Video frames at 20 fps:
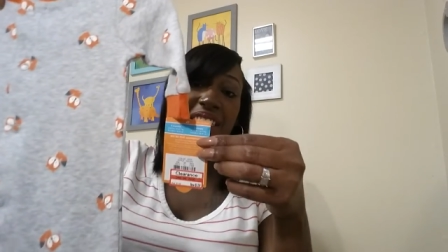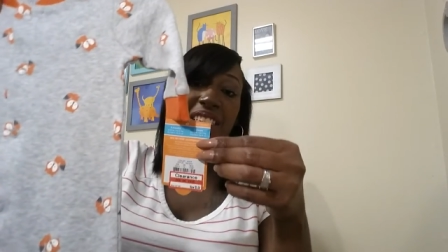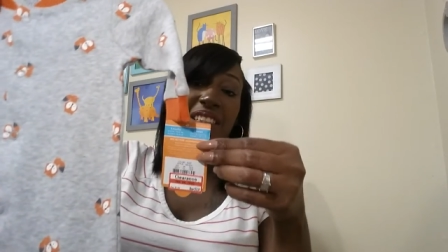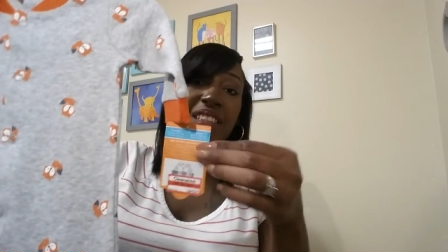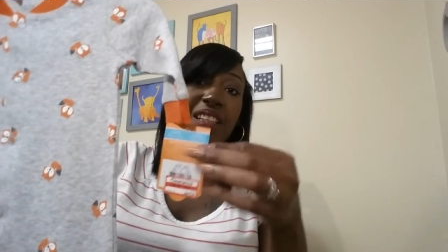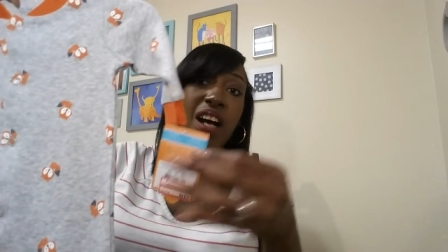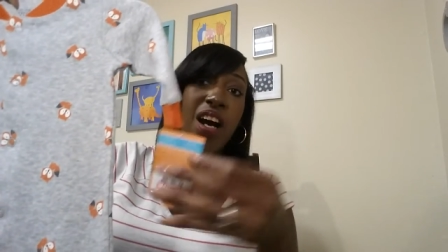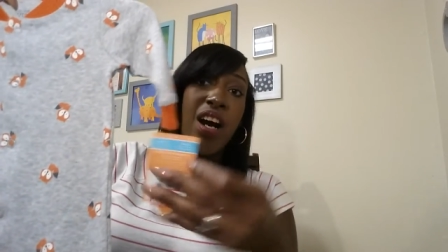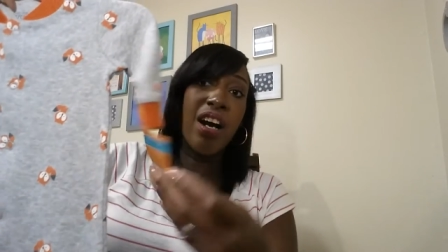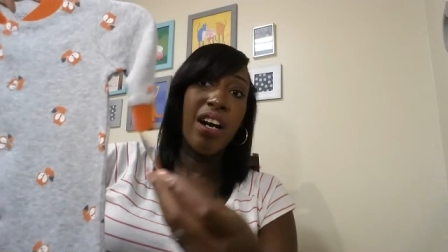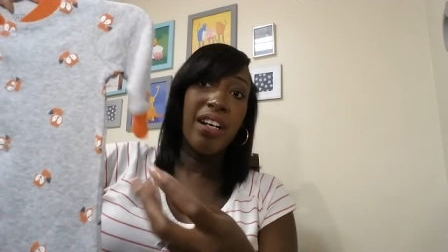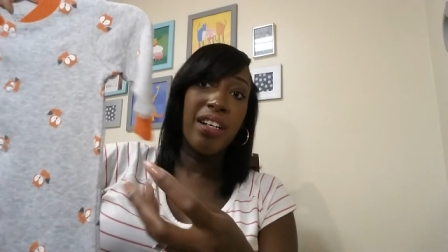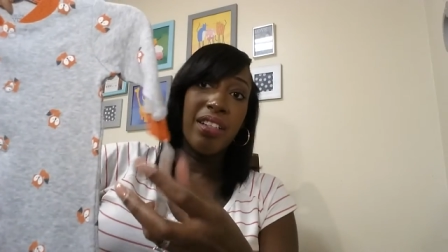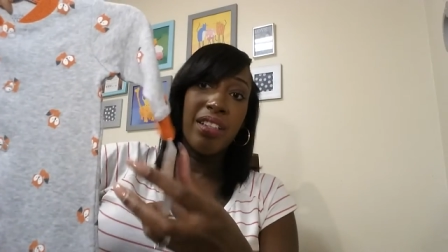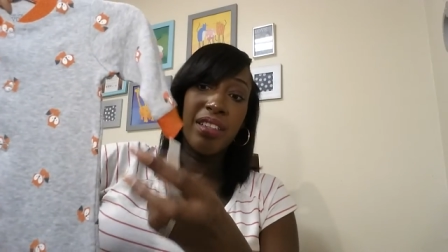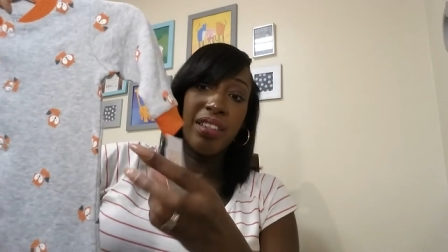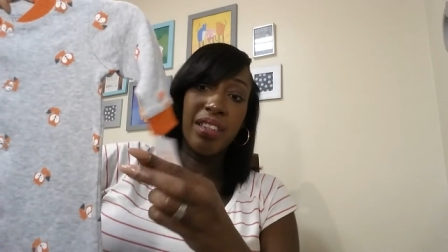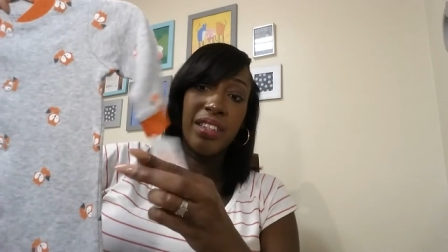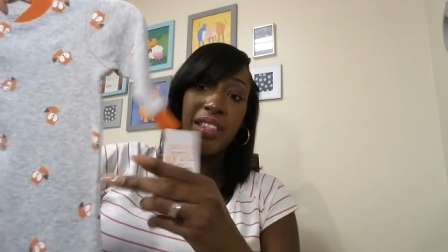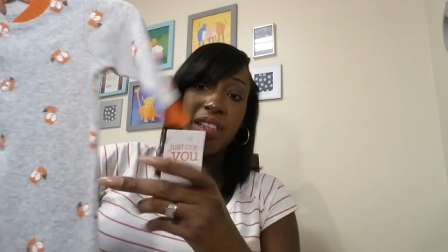it's
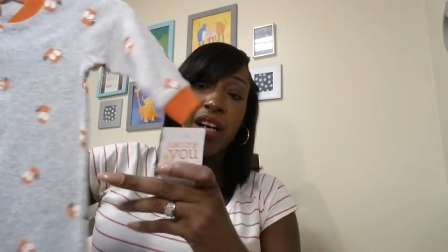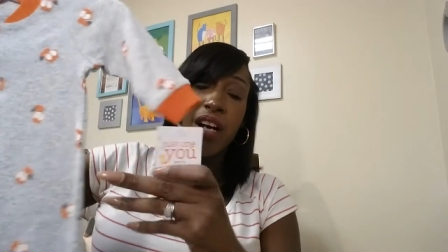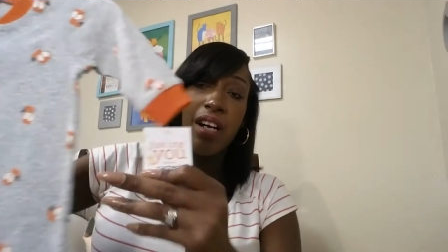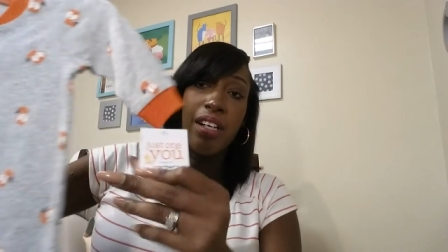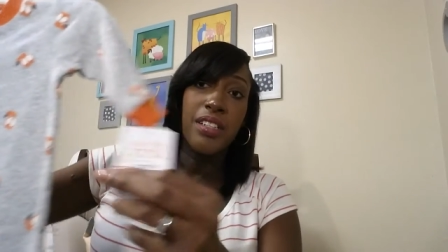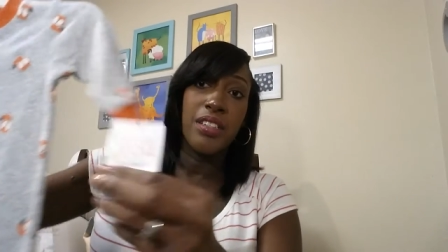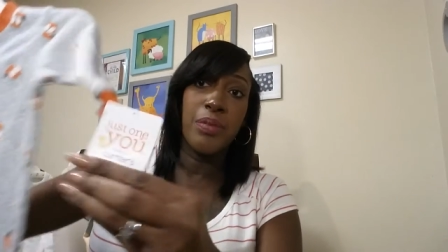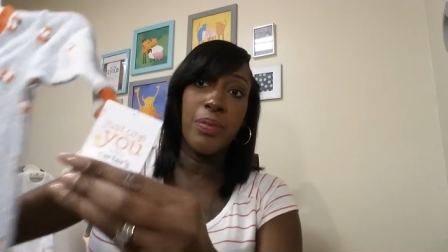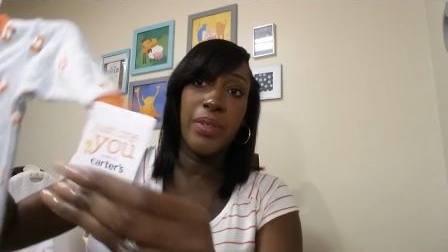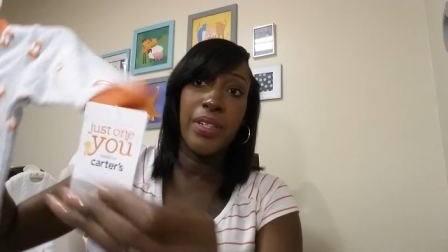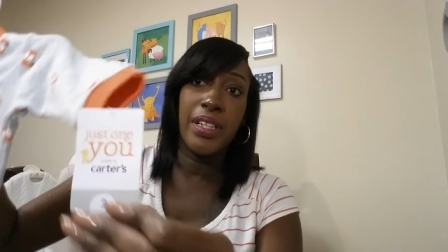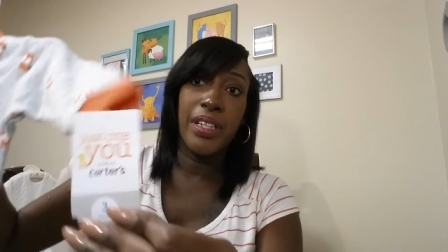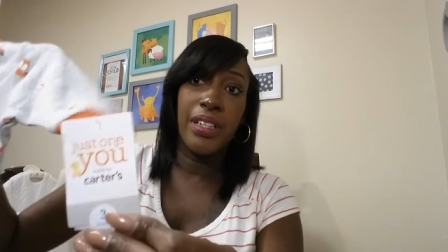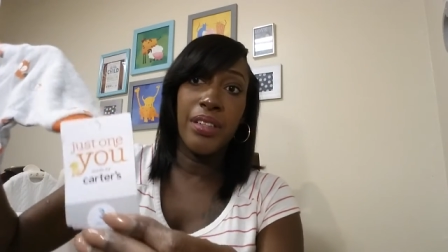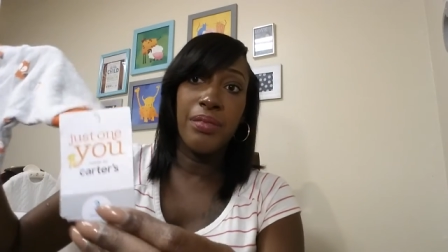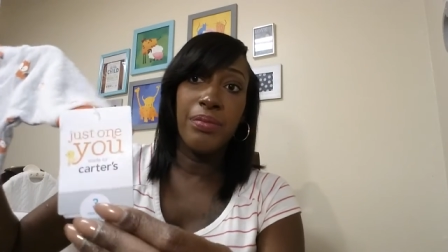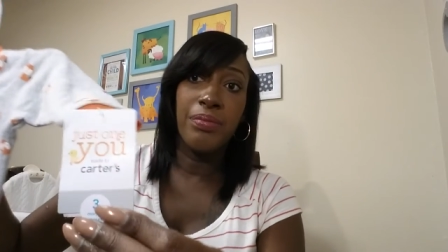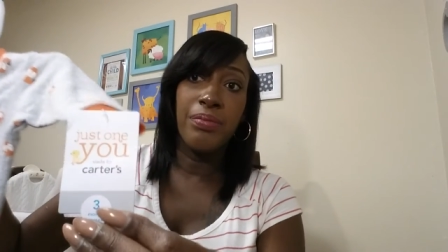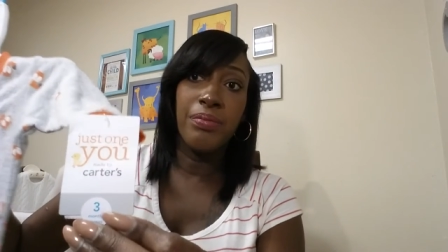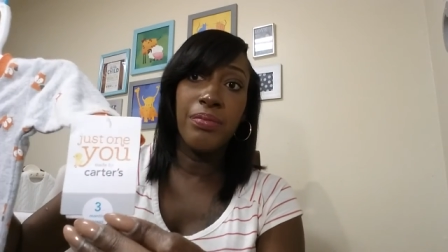Carter's. It's a Carter's
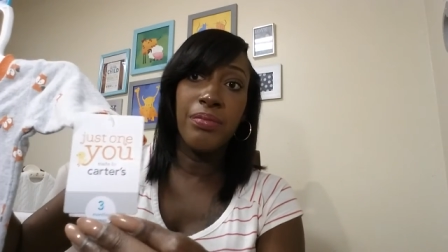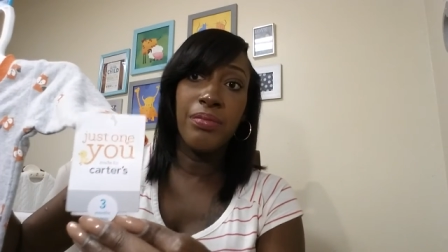brand